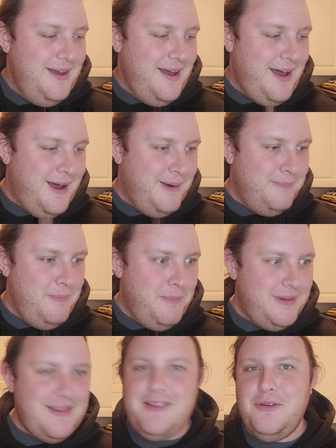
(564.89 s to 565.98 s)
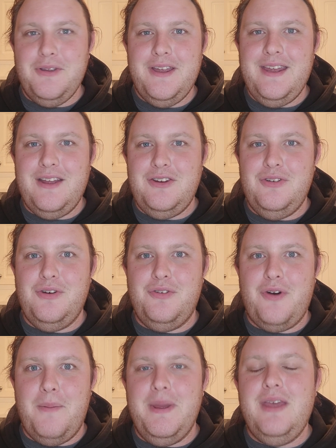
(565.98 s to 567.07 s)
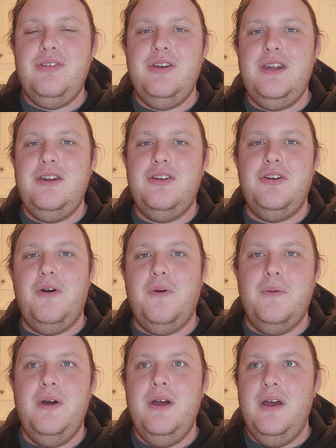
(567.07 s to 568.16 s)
but that's only going to get you so far because you need to know.